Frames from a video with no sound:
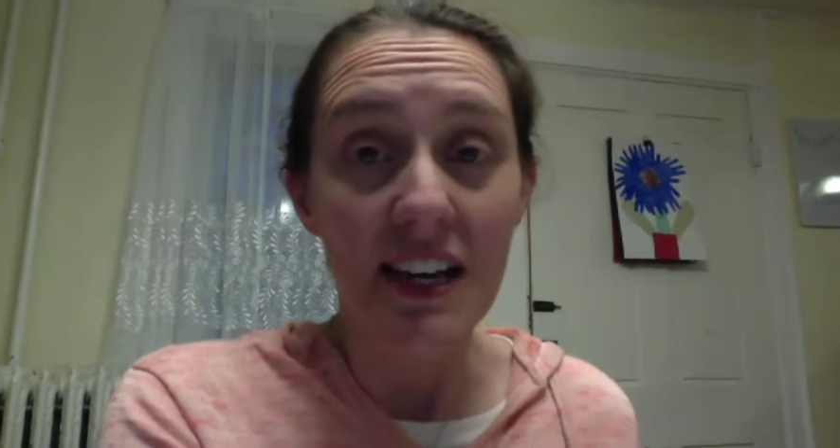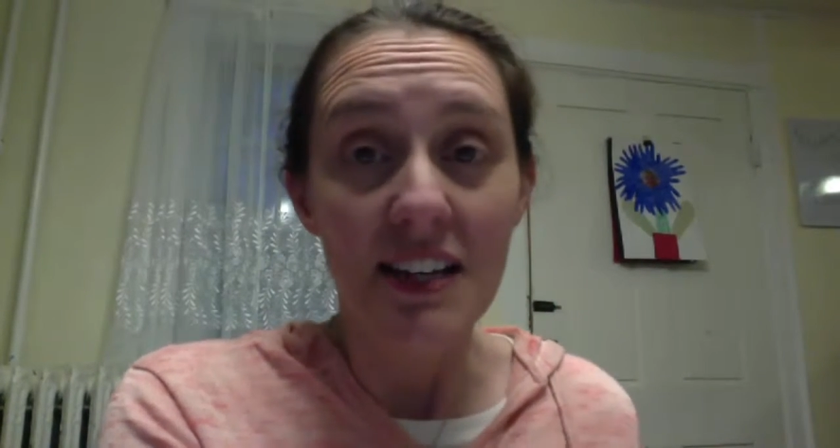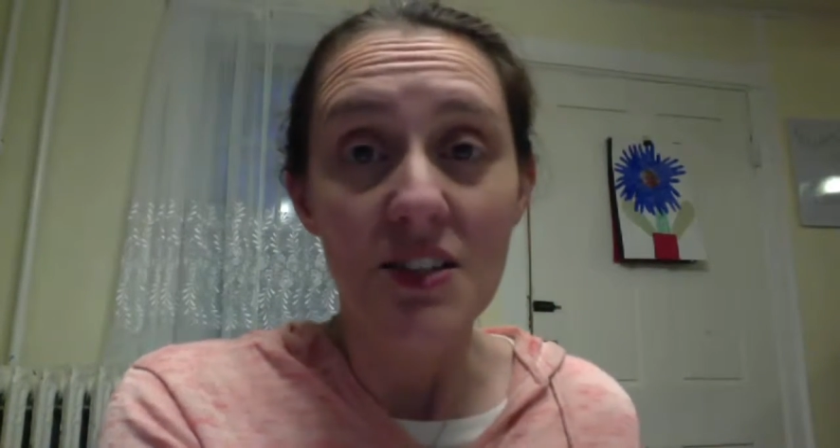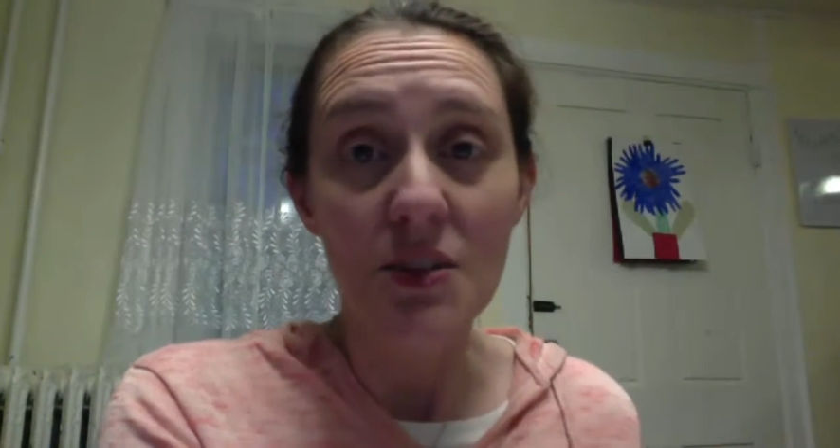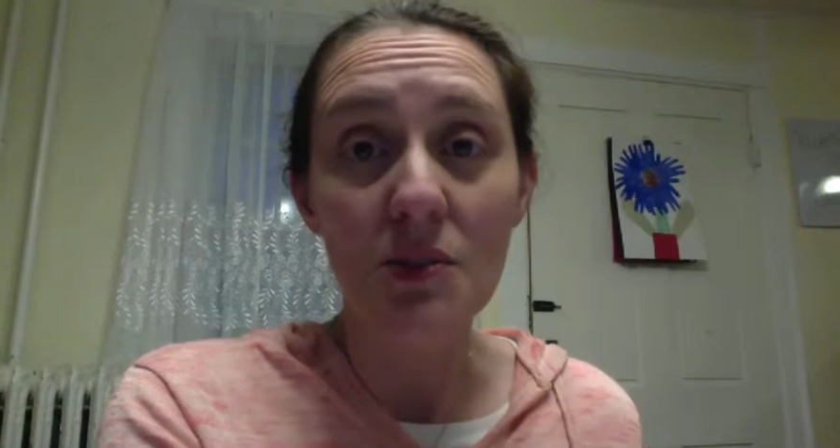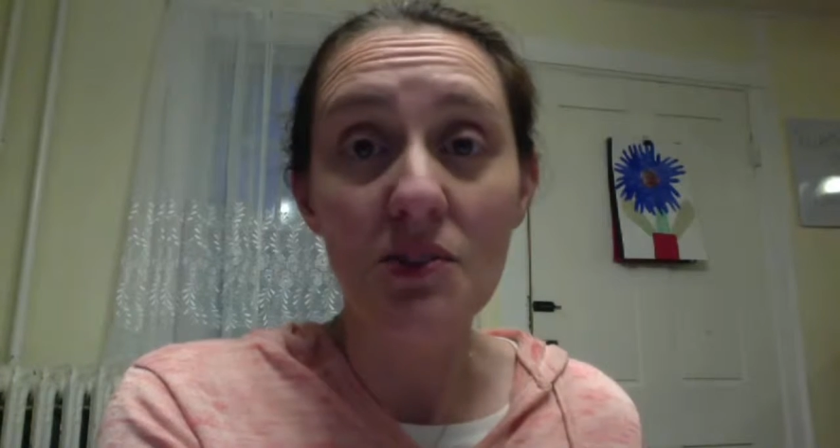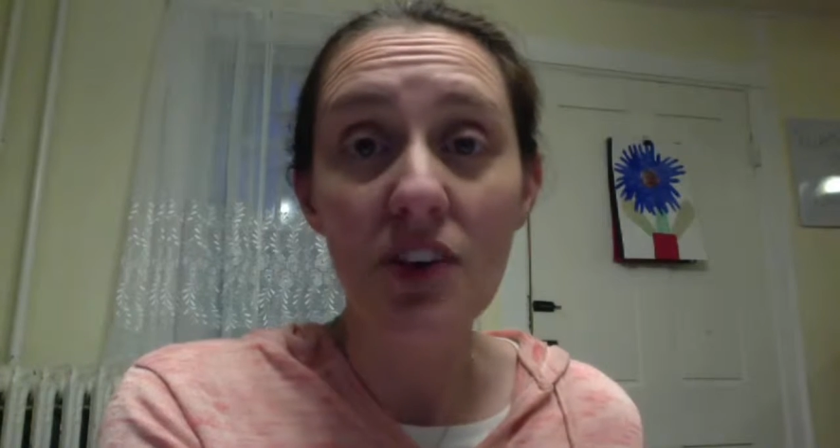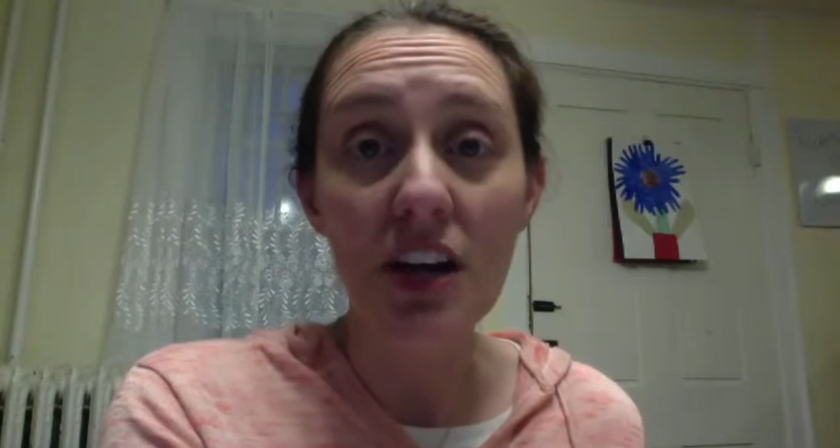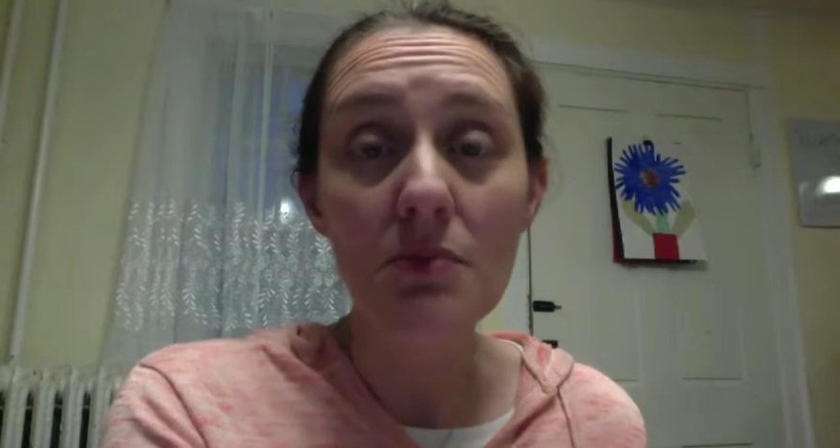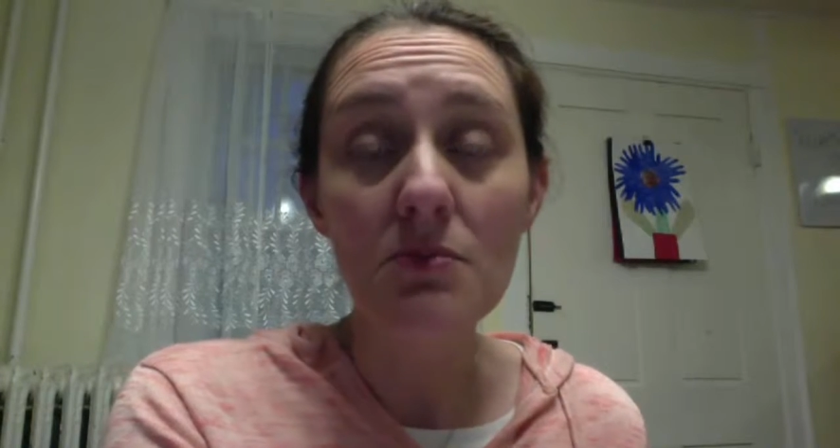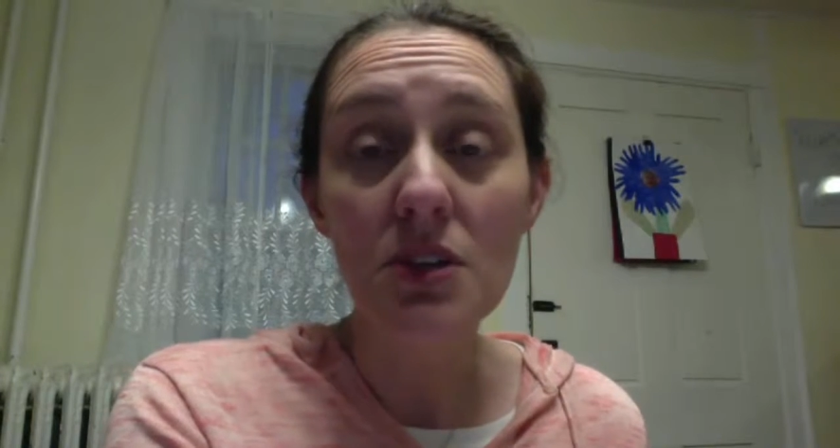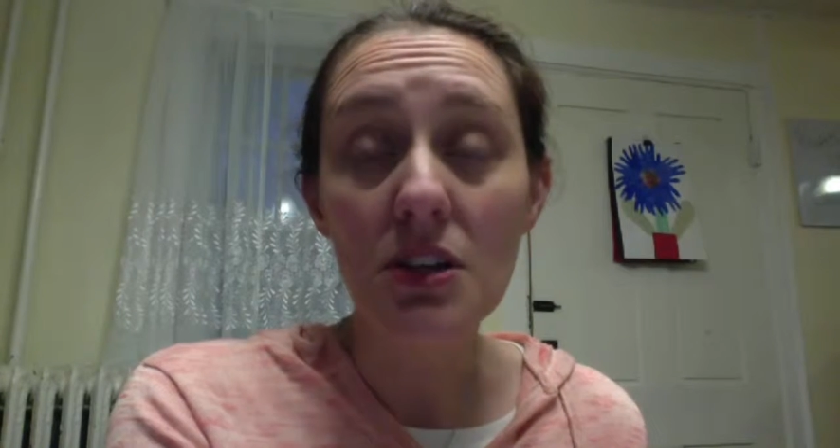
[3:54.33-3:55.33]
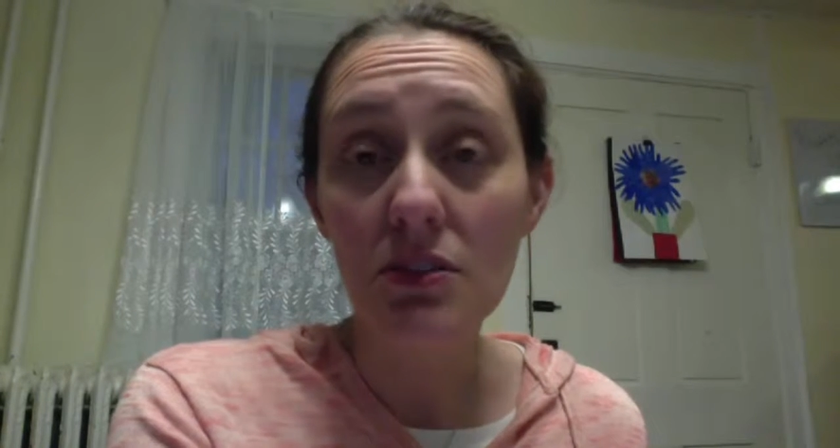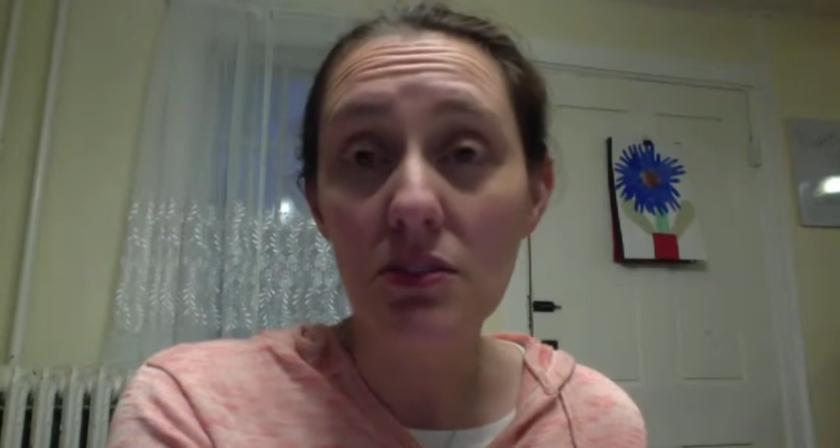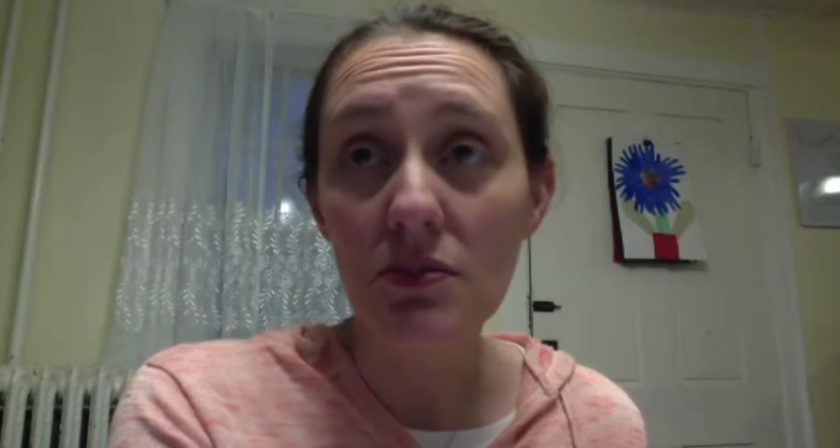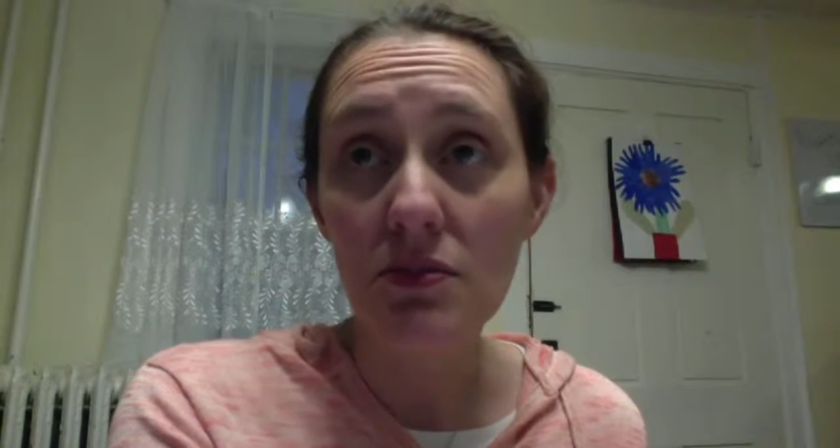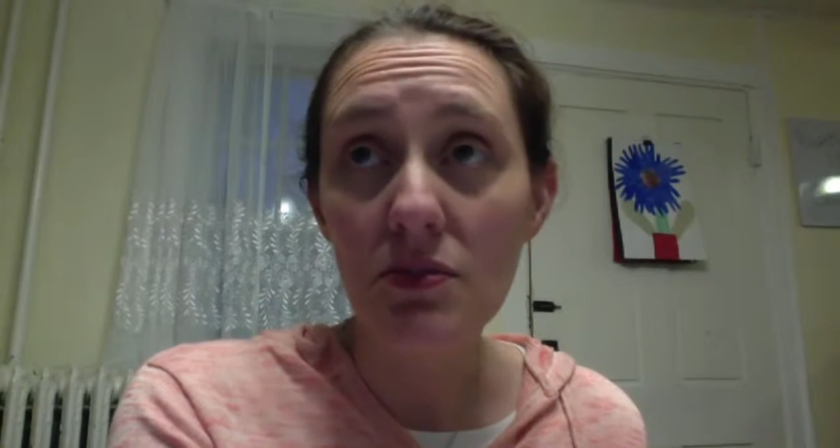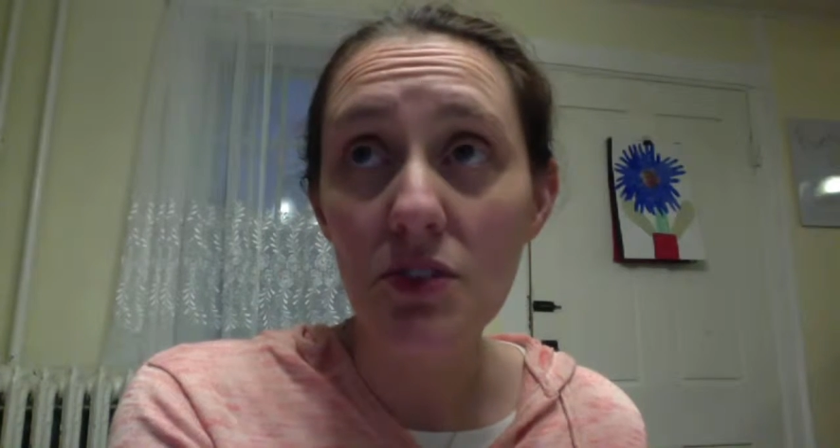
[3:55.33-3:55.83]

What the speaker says: So if I'm going to